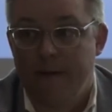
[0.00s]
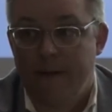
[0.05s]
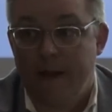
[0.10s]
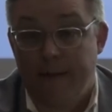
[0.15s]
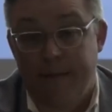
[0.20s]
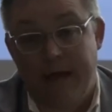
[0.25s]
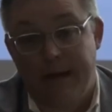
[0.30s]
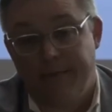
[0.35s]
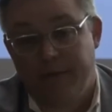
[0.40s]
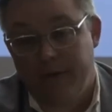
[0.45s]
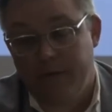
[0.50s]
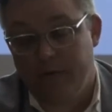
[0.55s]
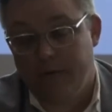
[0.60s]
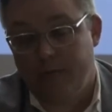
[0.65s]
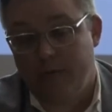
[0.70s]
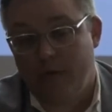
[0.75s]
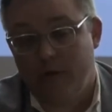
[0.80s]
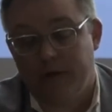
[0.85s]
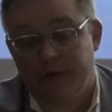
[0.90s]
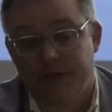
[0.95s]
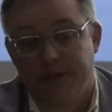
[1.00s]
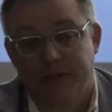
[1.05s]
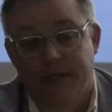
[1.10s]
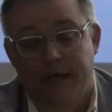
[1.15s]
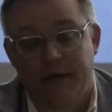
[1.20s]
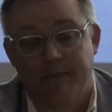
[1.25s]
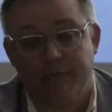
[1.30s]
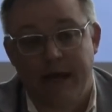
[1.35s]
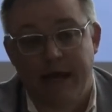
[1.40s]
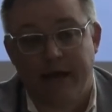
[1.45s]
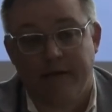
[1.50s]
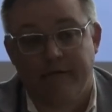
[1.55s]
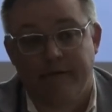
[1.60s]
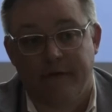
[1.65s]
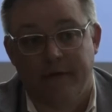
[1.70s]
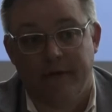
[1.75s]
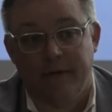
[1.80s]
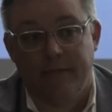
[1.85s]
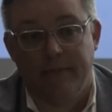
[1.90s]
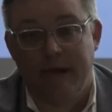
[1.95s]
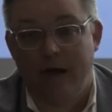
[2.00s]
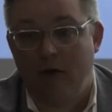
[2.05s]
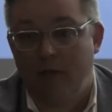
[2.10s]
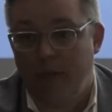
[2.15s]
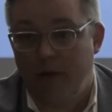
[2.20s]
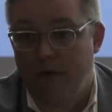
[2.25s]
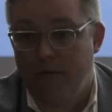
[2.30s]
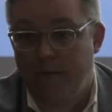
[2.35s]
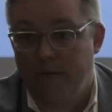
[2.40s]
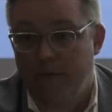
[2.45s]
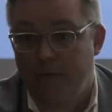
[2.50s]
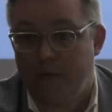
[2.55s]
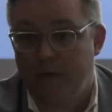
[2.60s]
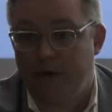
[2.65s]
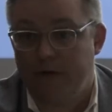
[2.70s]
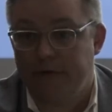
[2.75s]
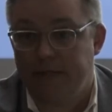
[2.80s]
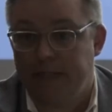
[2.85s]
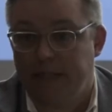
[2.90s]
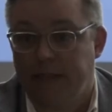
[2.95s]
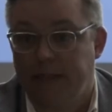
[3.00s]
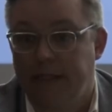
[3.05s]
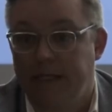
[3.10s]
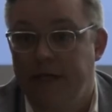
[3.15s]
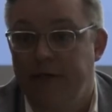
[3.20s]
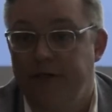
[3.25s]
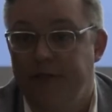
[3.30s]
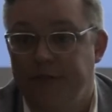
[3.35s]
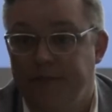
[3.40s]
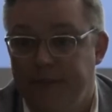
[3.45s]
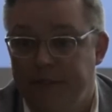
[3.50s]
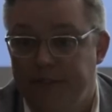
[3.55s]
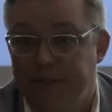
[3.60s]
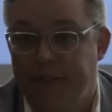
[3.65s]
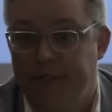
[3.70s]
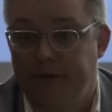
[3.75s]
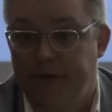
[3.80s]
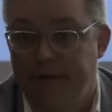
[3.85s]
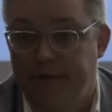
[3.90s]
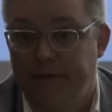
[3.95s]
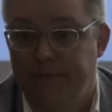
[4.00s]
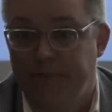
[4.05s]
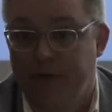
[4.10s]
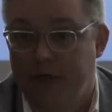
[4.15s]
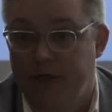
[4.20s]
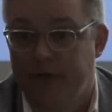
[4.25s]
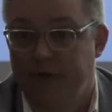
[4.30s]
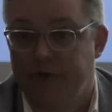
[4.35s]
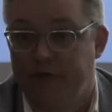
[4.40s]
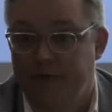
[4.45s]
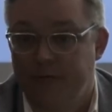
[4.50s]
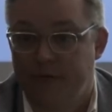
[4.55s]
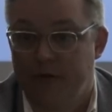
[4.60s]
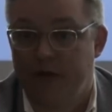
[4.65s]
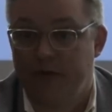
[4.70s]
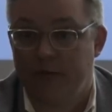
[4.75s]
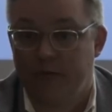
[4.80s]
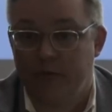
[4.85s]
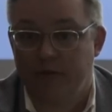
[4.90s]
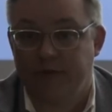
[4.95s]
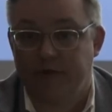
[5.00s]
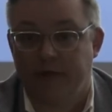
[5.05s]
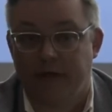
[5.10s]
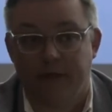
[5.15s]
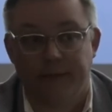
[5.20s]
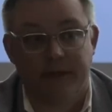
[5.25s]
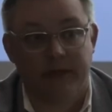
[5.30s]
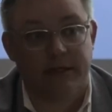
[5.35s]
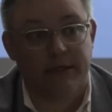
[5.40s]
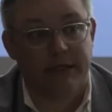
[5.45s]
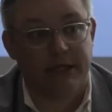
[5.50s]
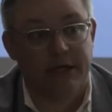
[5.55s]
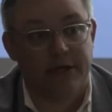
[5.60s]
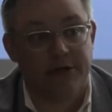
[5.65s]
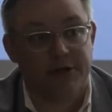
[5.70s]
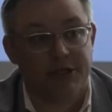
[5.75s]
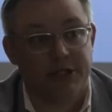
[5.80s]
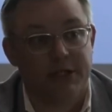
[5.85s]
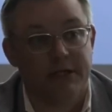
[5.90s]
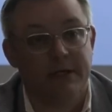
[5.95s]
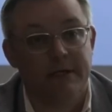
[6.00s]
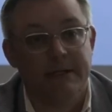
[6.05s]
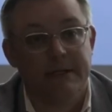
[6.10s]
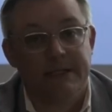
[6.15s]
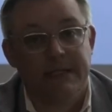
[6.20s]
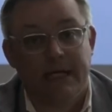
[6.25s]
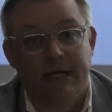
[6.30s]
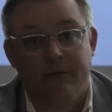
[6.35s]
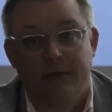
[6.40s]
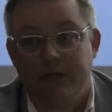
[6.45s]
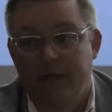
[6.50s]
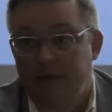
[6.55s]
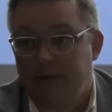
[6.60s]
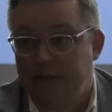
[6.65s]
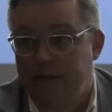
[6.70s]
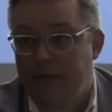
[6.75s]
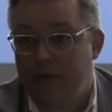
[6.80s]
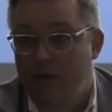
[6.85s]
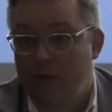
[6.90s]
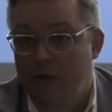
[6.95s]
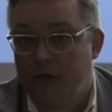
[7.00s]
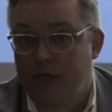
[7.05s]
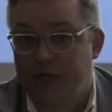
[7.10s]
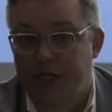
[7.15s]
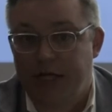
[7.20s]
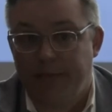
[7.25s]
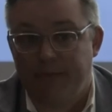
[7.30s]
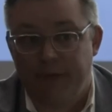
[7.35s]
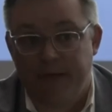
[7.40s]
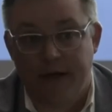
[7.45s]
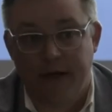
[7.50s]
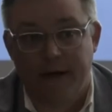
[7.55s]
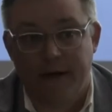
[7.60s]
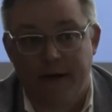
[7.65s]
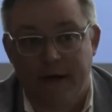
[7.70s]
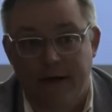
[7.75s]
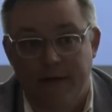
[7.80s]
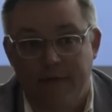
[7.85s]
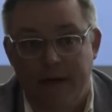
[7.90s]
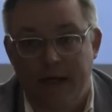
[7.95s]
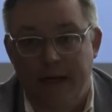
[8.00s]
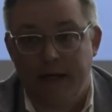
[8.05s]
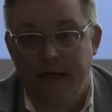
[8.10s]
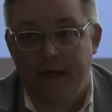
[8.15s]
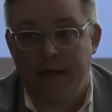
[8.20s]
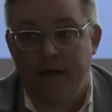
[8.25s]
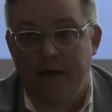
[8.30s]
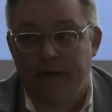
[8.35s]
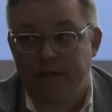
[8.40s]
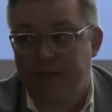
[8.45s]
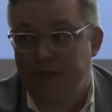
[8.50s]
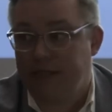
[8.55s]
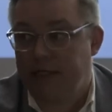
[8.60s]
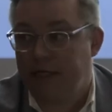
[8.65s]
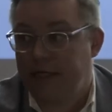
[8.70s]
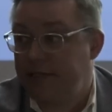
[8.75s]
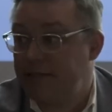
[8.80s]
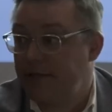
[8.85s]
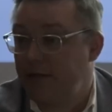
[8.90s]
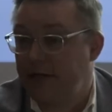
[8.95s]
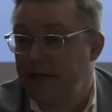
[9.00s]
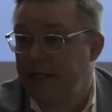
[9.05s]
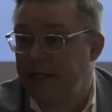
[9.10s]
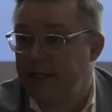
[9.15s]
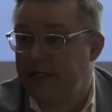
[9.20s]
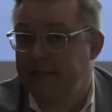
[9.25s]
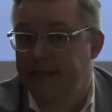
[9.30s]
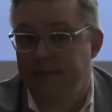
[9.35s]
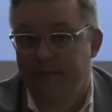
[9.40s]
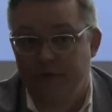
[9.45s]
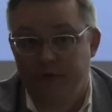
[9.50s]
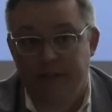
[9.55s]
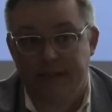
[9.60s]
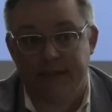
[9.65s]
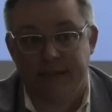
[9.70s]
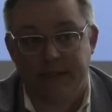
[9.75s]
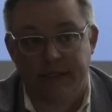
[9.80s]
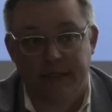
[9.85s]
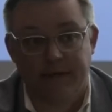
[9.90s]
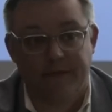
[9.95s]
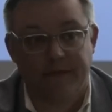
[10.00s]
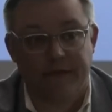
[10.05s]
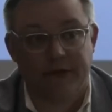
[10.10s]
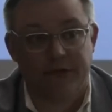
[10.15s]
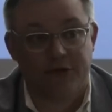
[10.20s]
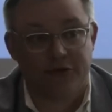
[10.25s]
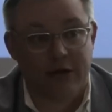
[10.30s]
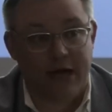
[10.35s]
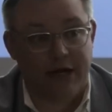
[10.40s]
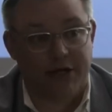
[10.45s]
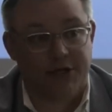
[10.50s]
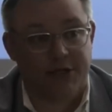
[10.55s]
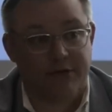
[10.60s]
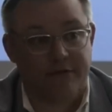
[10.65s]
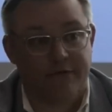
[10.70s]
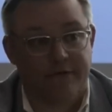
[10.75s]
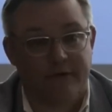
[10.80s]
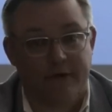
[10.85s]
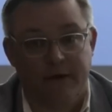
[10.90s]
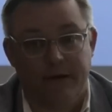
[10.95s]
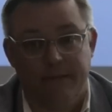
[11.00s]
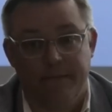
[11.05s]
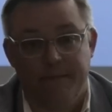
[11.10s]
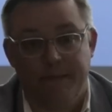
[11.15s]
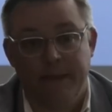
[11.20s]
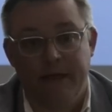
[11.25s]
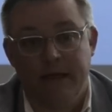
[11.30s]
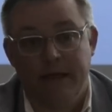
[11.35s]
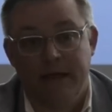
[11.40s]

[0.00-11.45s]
I'm happy to report, just got back from Malmo, where it was the Clean Energy Ministerial. Countries from around the world talking about clean energy, and we held a workshop there, and are starting to get some really significant traction from